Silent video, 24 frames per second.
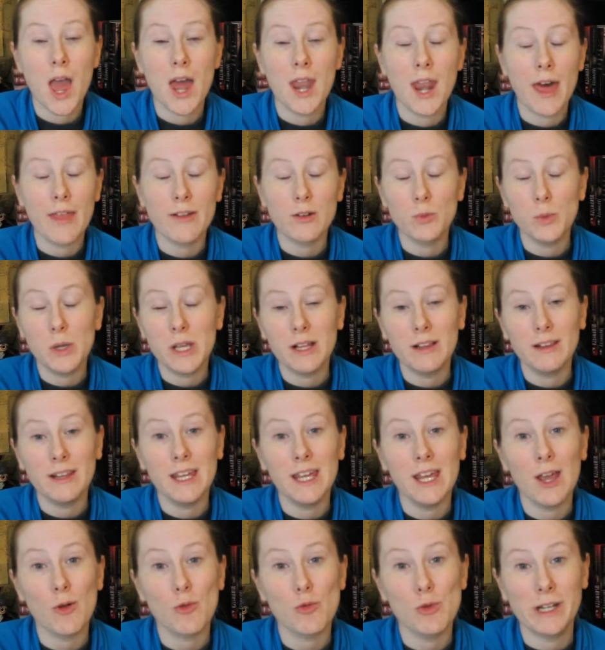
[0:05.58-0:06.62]
another
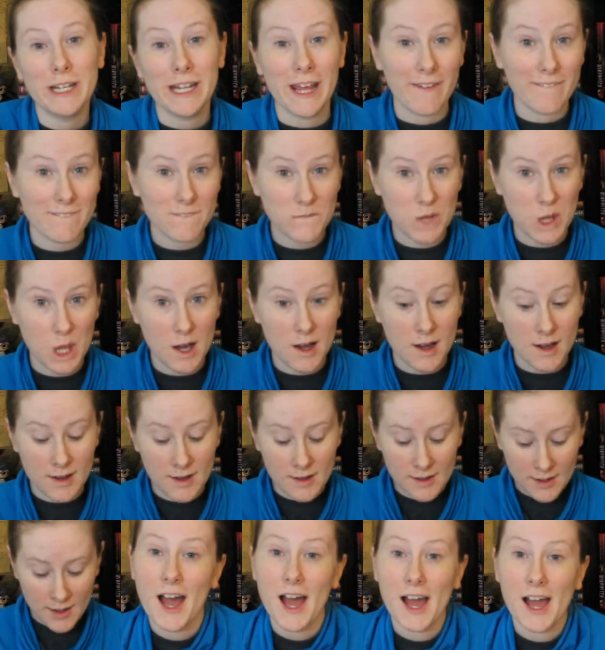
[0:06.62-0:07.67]
weekly reading
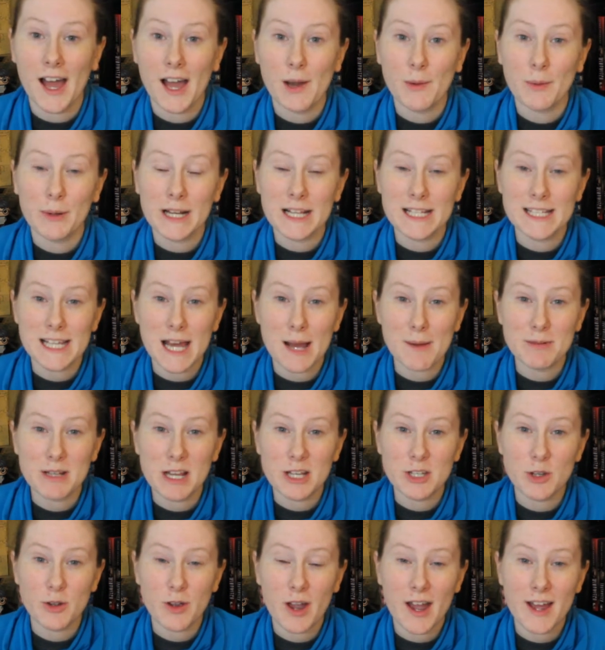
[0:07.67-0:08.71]
blog. I wanted to
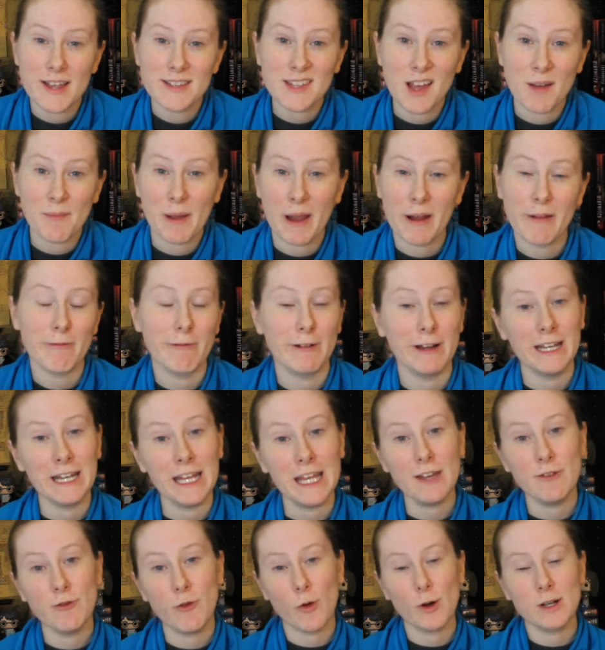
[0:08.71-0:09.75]
update you guys on my
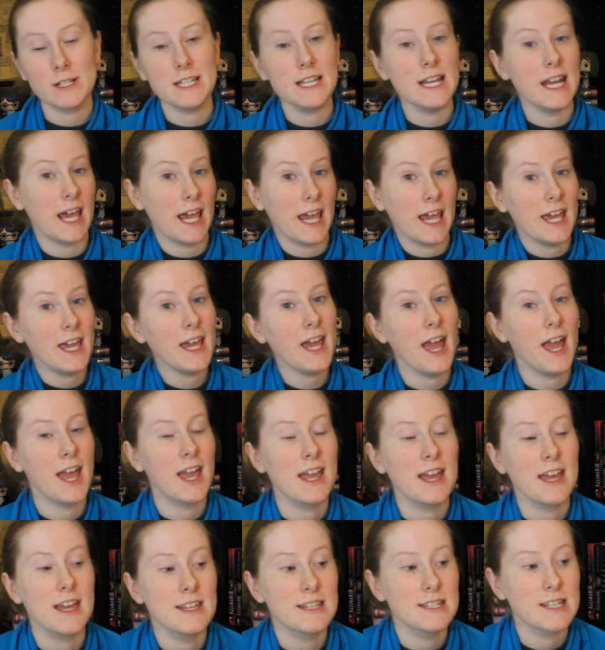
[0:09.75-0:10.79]
reading for today,
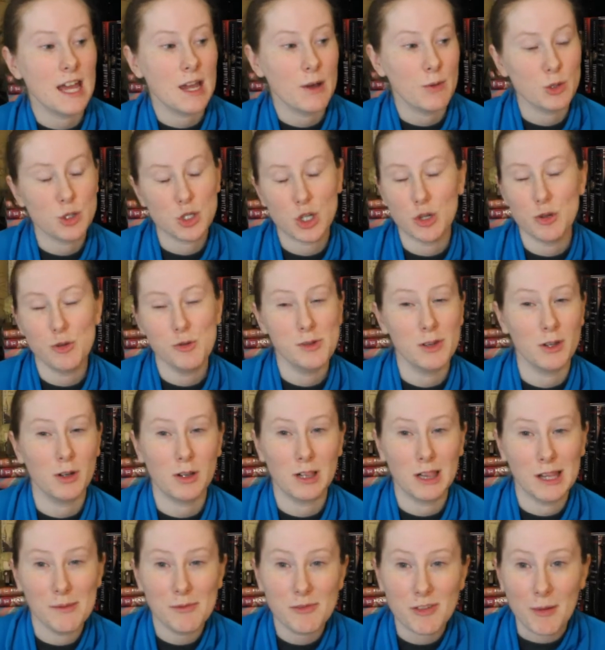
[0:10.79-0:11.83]
and I will show you a little
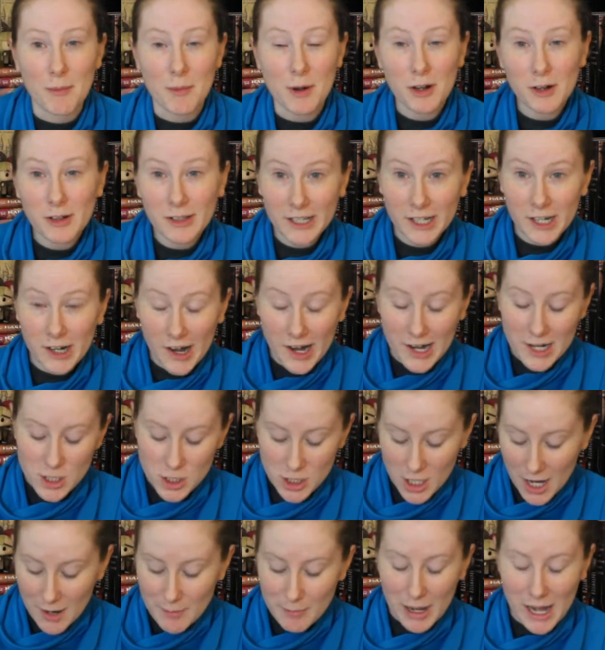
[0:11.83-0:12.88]
clip from earlier I
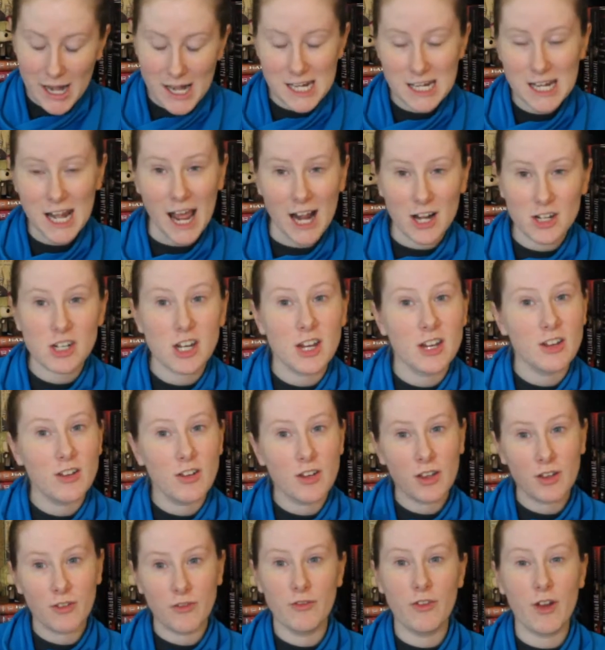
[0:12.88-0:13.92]
shot, but I didn't actually
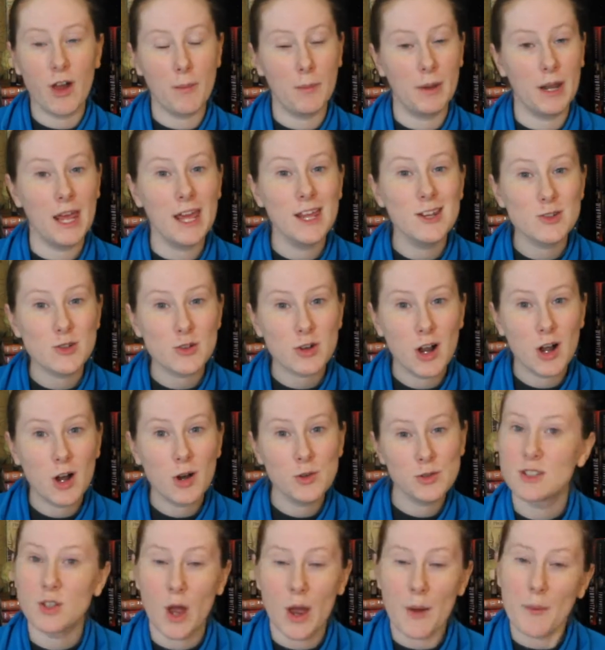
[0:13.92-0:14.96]
film an intro,
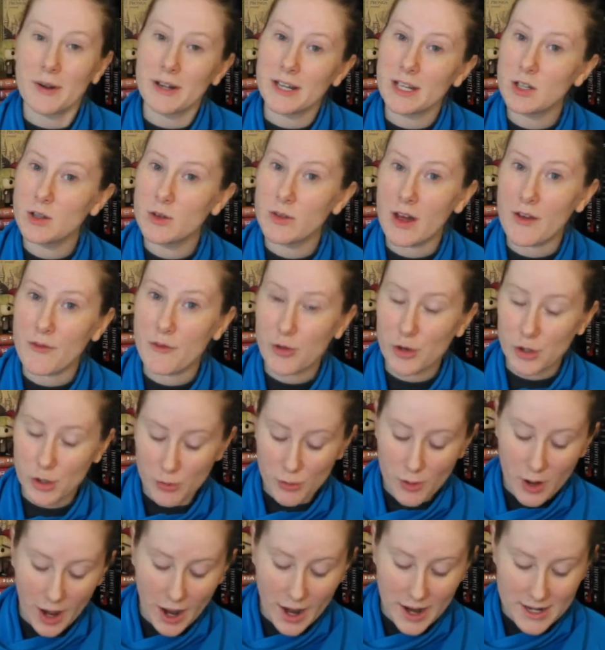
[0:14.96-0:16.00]
so I wanted to do that for
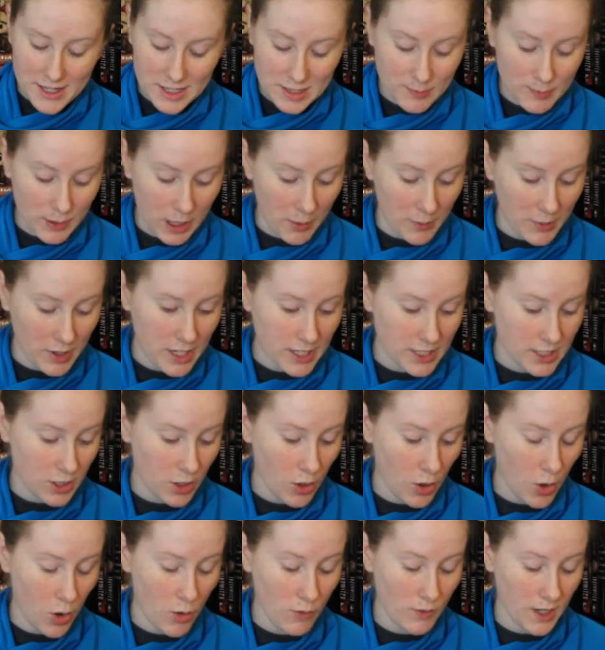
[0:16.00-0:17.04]
you guys, but I wanted to
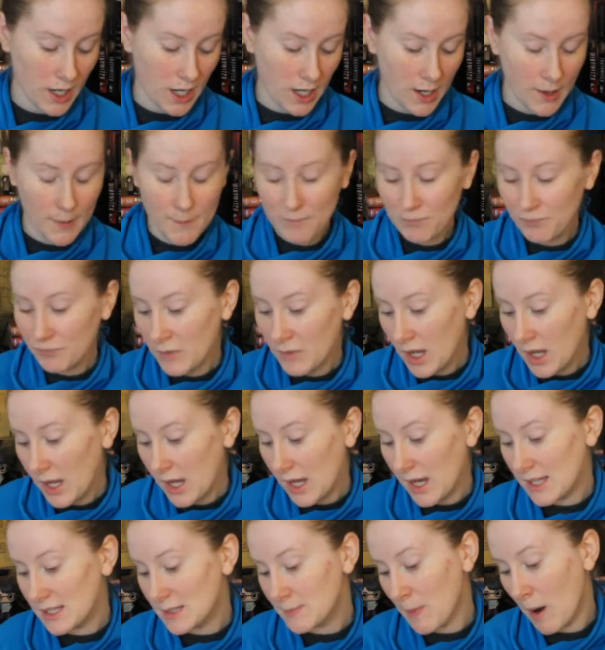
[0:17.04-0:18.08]
go over,
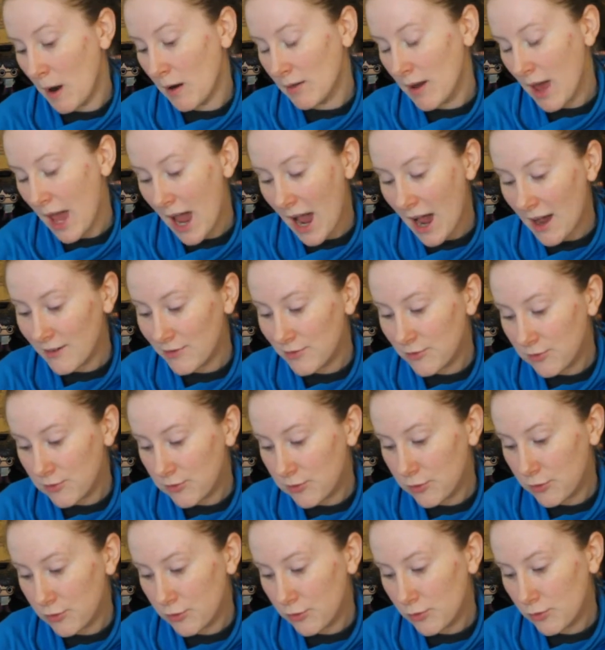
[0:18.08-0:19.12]
it's about
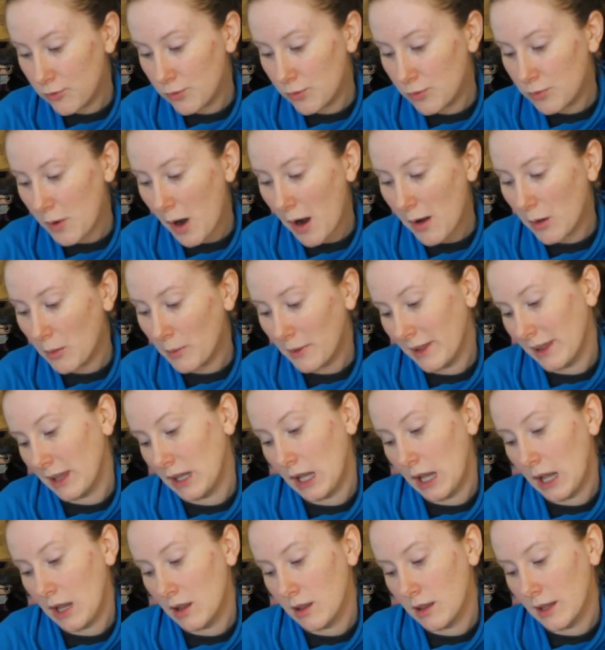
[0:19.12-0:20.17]
half, probably a
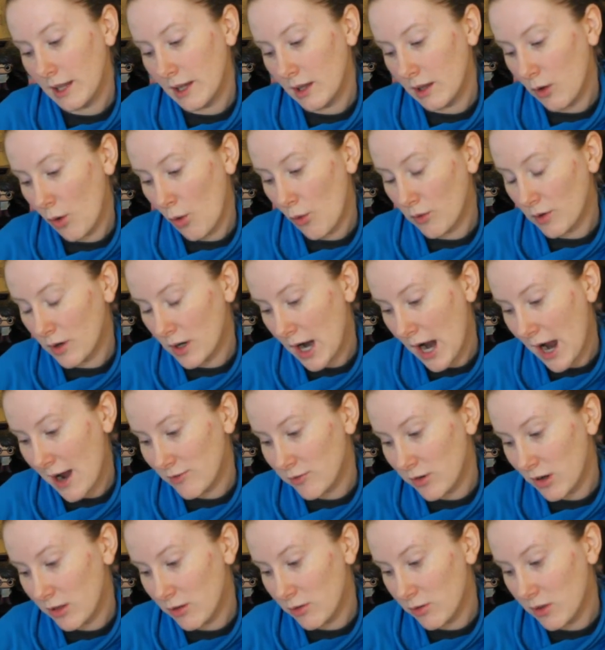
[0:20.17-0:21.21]
little over
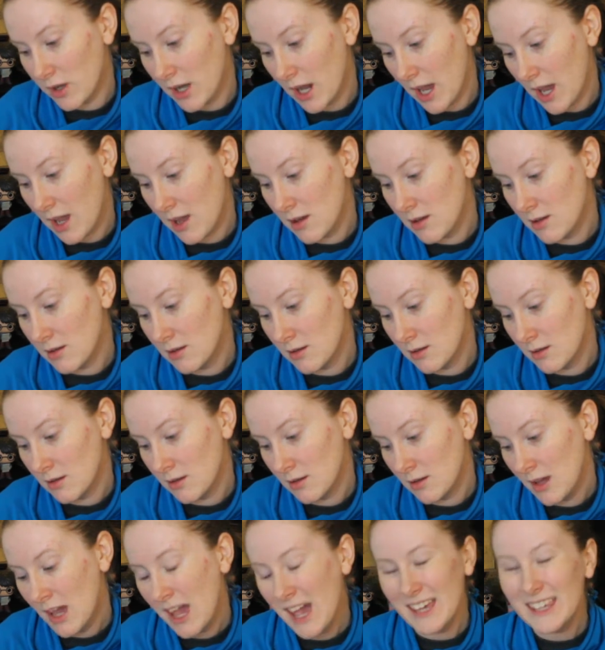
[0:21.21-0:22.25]
halfway through the day.
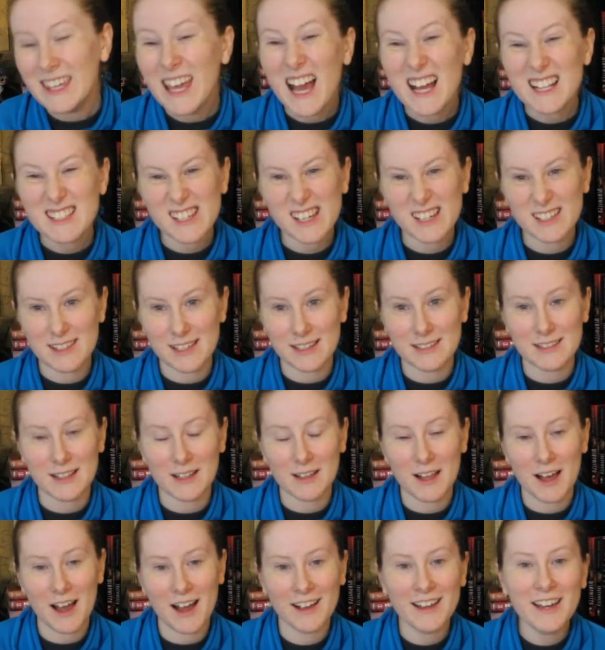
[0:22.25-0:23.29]
Yeah, it's like 6
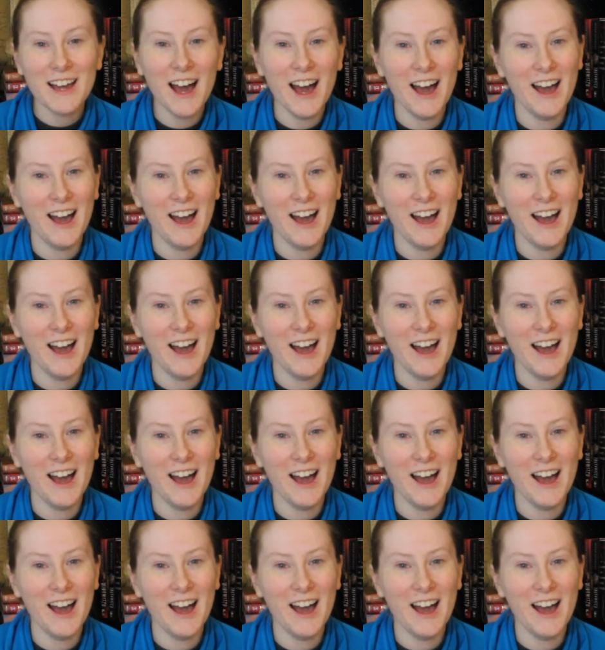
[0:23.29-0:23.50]
o'clock.